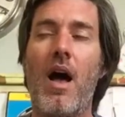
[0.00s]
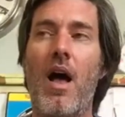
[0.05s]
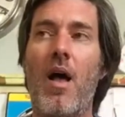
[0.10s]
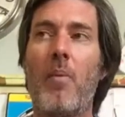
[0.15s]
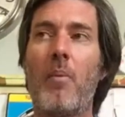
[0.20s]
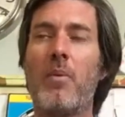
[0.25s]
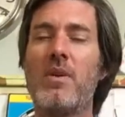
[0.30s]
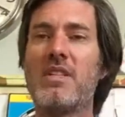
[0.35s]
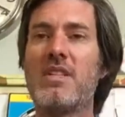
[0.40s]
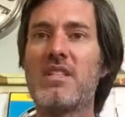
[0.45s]

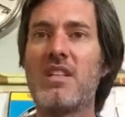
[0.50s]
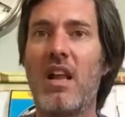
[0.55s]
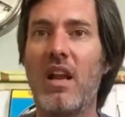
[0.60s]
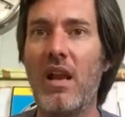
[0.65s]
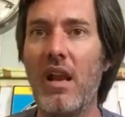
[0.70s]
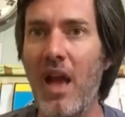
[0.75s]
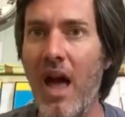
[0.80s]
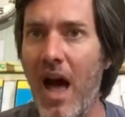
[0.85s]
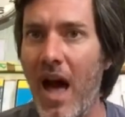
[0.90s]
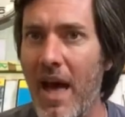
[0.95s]
which is a
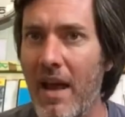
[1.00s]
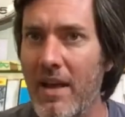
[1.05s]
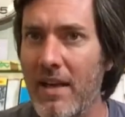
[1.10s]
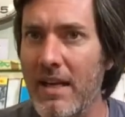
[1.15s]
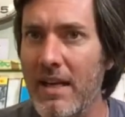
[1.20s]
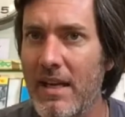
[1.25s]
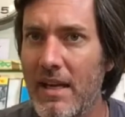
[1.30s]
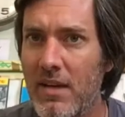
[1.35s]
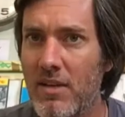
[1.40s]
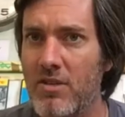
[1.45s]
lot of
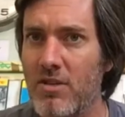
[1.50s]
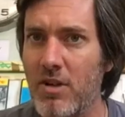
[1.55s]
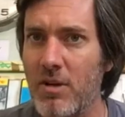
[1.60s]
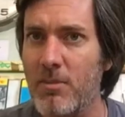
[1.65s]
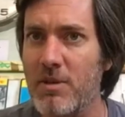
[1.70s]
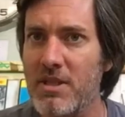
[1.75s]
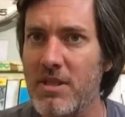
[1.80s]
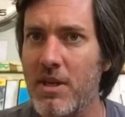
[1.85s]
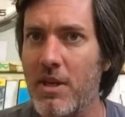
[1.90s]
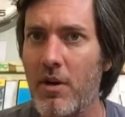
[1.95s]
easier
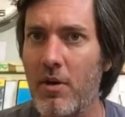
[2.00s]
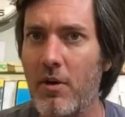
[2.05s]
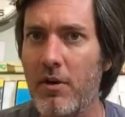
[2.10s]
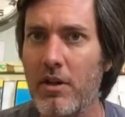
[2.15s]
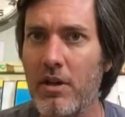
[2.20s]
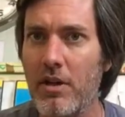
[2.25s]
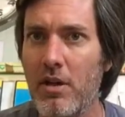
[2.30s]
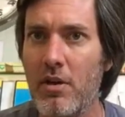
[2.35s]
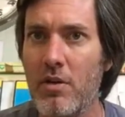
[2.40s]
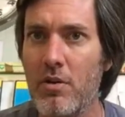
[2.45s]
material to
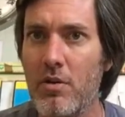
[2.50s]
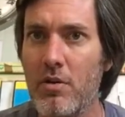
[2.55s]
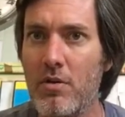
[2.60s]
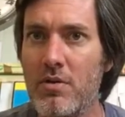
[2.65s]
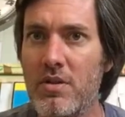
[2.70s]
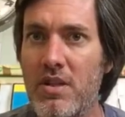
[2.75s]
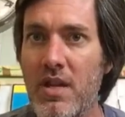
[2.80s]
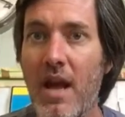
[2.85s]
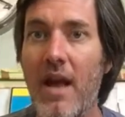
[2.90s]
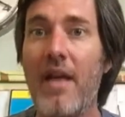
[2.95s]
use
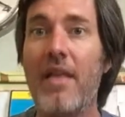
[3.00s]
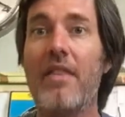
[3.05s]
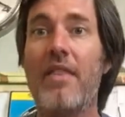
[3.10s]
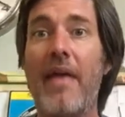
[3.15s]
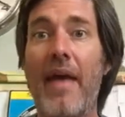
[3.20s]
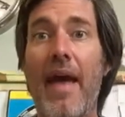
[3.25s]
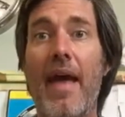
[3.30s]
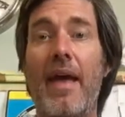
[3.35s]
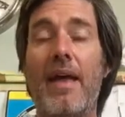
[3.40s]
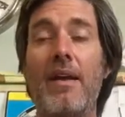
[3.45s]

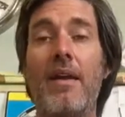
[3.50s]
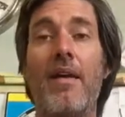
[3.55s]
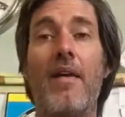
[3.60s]
than